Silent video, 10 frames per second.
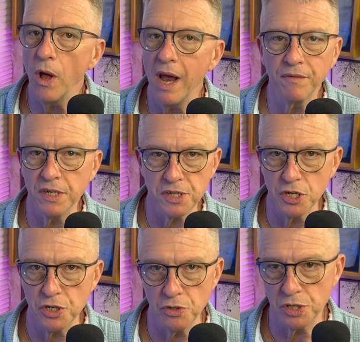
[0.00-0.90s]
have these
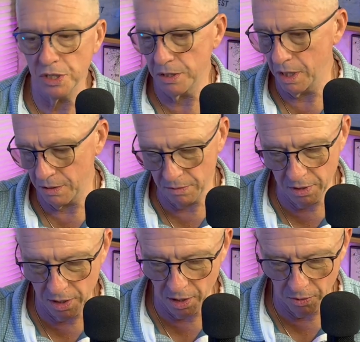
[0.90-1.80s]
issues, and and
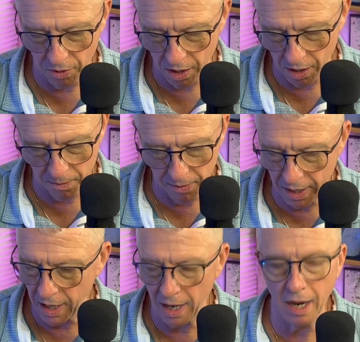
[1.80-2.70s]
you know, uh,
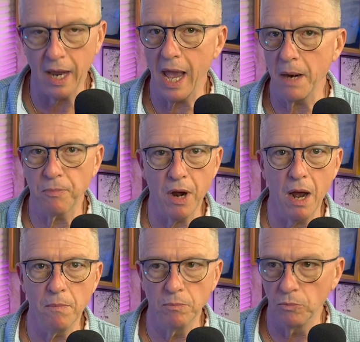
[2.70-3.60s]
me, I, I, had a
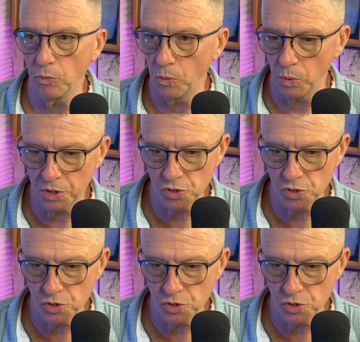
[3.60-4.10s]
problem with